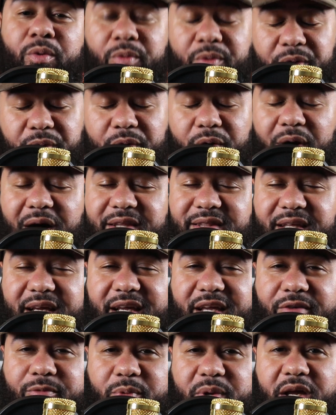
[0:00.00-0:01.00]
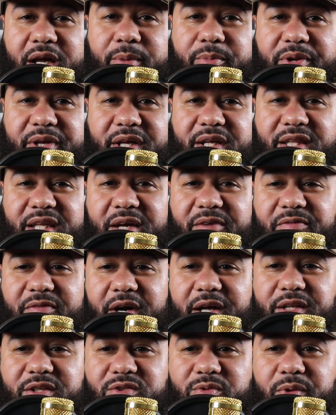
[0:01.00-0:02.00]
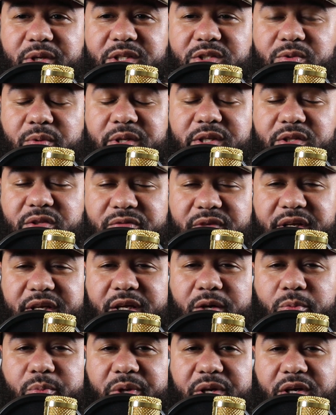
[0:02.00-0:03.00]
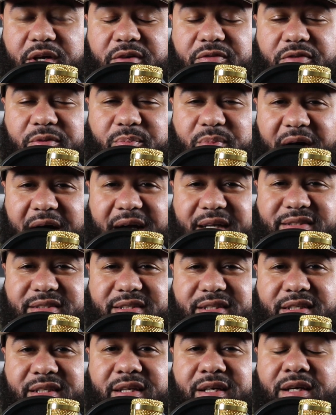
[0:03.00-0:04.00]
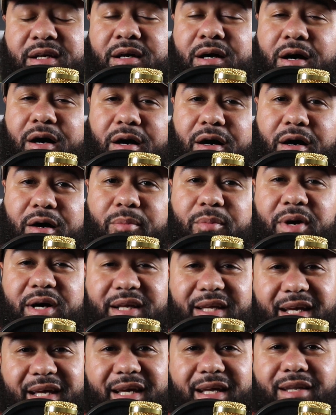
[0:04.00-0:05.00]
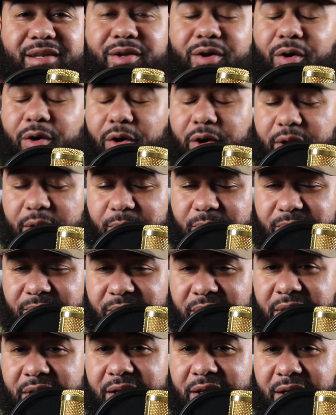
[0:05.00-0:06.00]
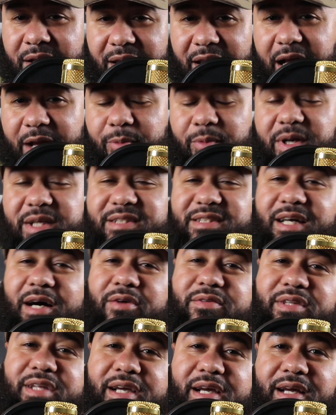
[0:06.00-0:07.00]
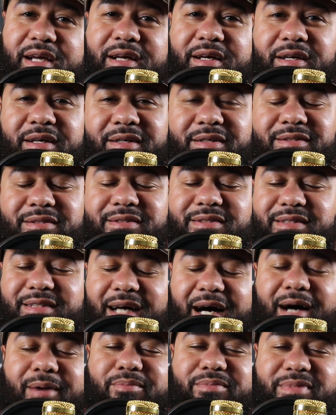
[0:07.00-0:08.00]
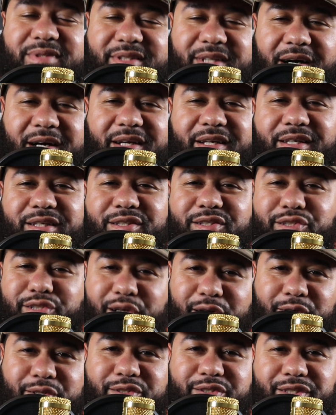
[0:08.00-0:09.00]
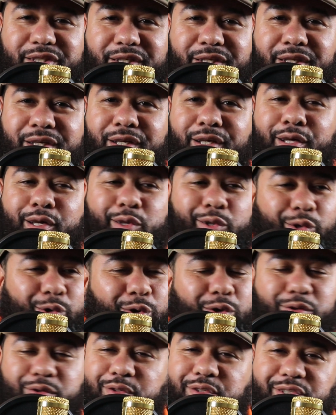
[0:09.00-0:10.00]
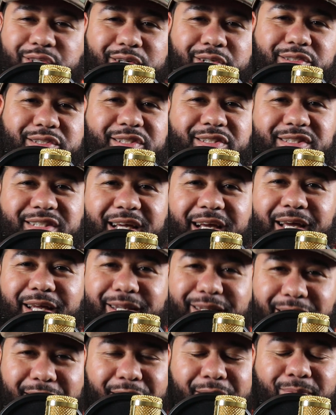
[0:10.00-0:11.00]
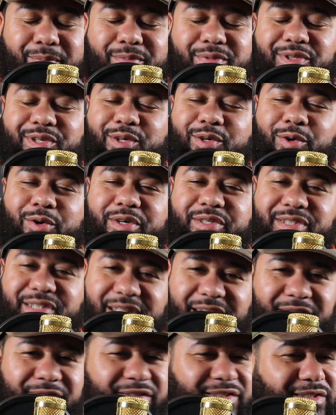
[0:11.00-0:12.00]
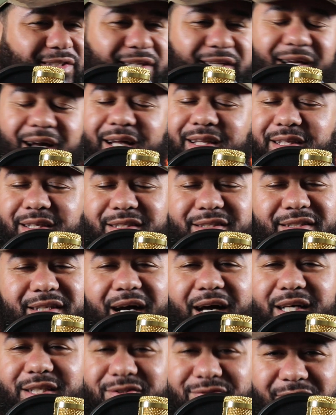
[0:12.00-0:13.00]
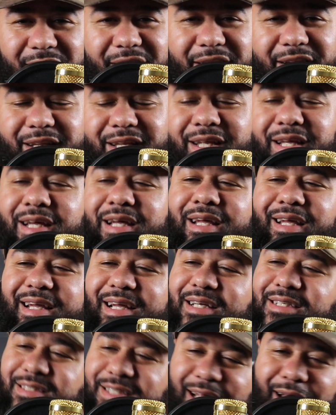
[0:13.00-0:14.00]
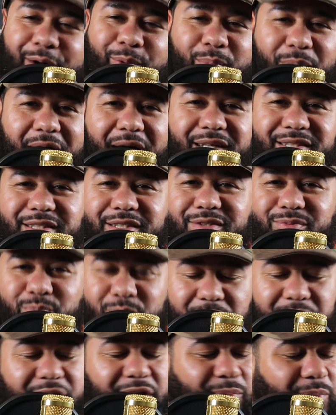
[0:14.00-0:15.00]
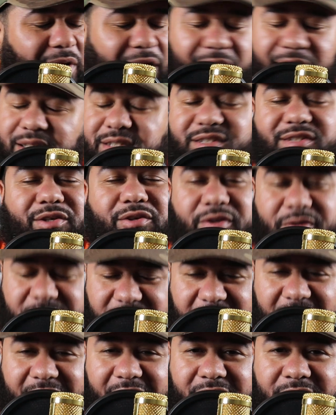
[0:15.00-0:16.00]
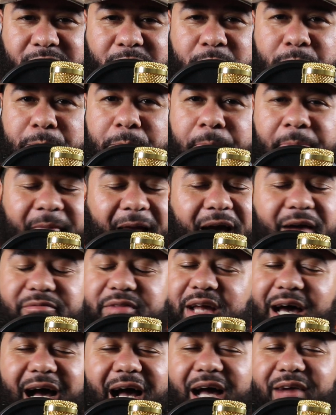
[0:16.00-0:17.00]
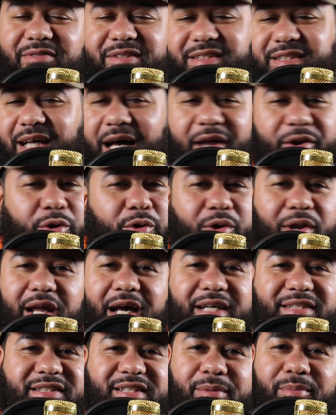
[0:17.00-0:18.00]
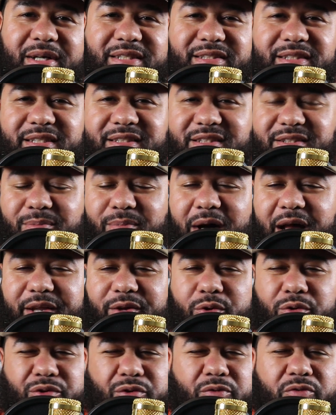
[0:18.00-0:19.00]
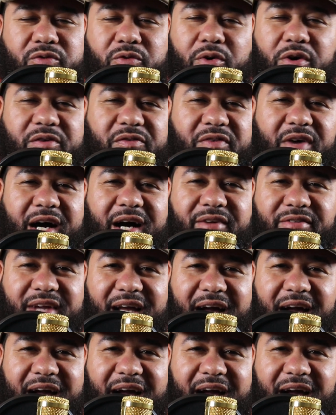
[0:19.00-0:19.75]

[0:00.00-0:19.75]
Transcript: you know, I think if we're able to get that fight in 2023, it'll be good for boxing. Um, again, all them lightweights out there, stop ducking Jersey. Newark, New Jersey, stand up. Shakur Stevenson got these guys running. He is now boxing's boogeyman. It's certified. I've, I haven't. I don't know. Last time I seen somebody go through four or five